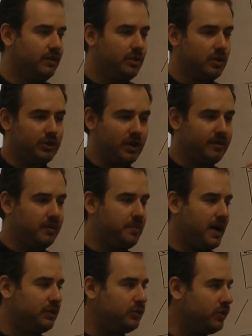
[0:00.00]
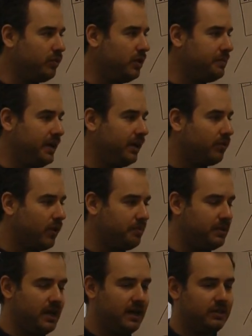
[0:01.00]
The username and password will be
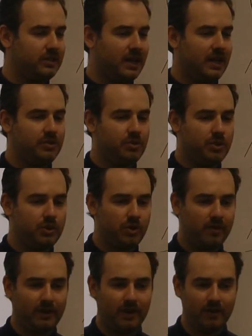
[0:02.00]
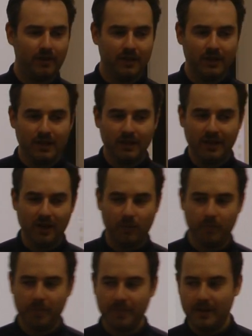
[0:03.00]
encrypted and sent to the server.
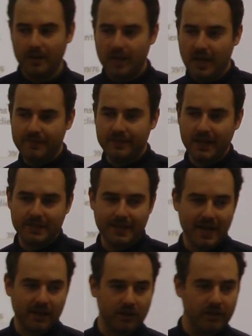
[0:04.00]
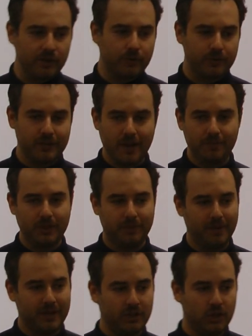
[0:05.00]
Now, if the attacker intercepts
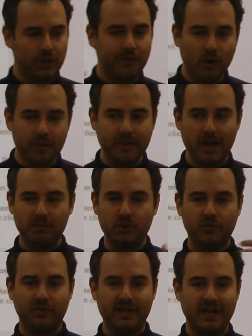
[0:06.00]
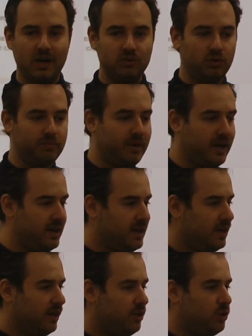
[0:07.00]
that message, he won't be able to find out what my
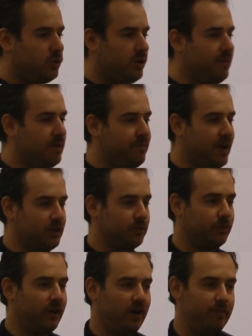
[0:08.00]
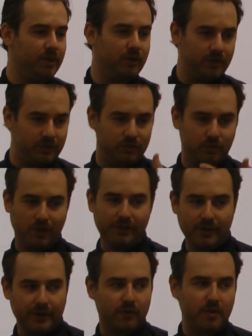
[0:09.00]
username and password are because, well,
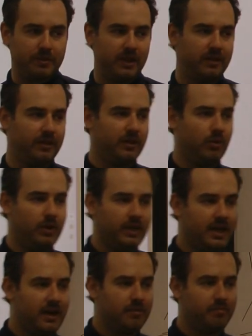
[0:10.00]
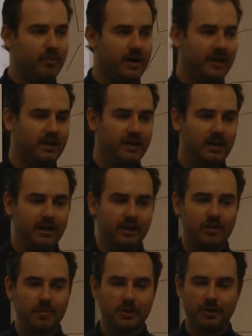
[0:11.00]
they're encrypted. He cannot break
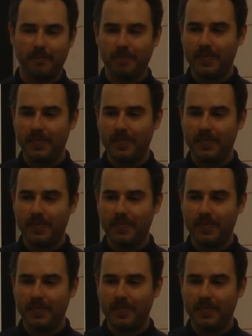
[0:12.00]
encryption.